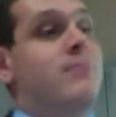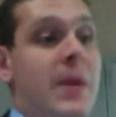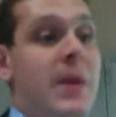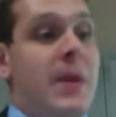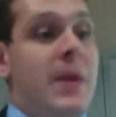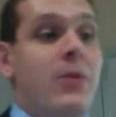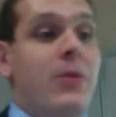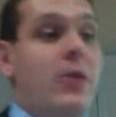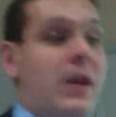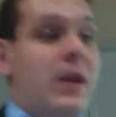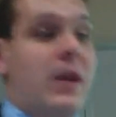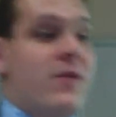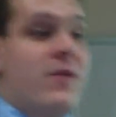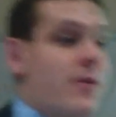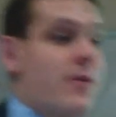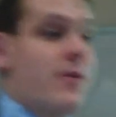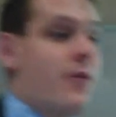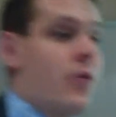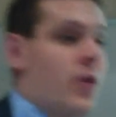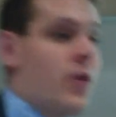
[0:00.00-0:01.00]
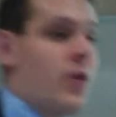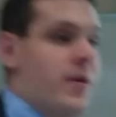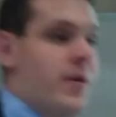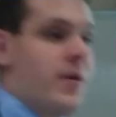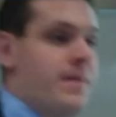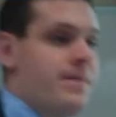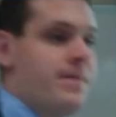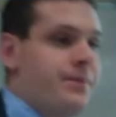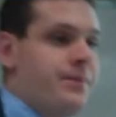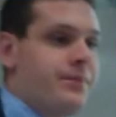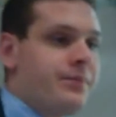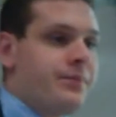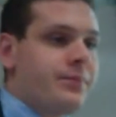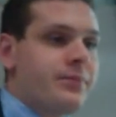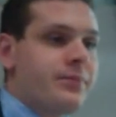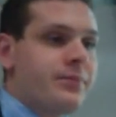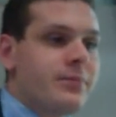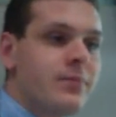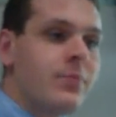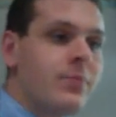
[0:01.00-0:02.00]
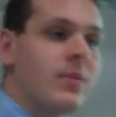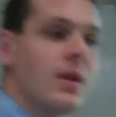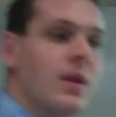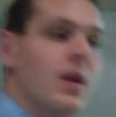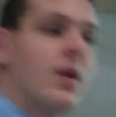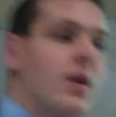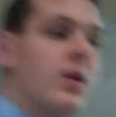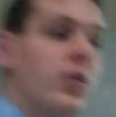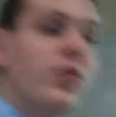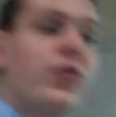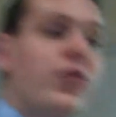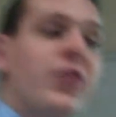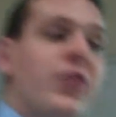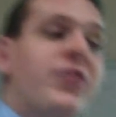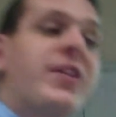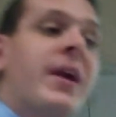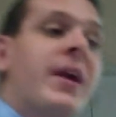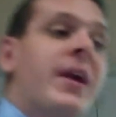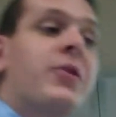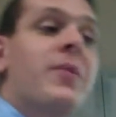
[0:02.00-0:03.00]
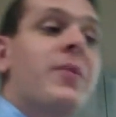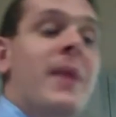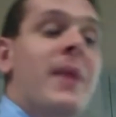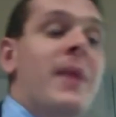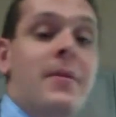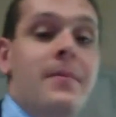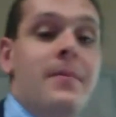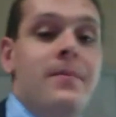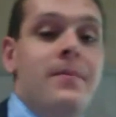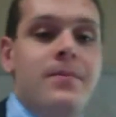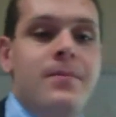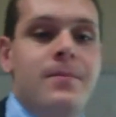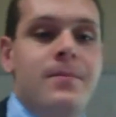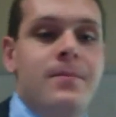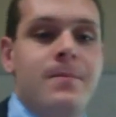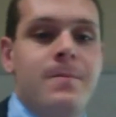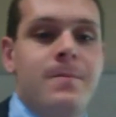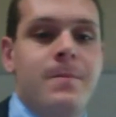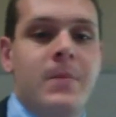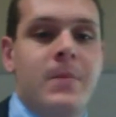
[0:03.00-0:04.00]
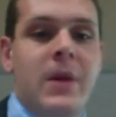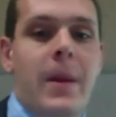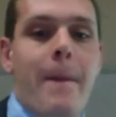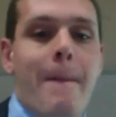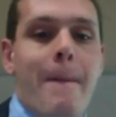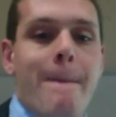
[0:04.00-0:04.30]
people who lived there before. Eustace kicks him out. Okay?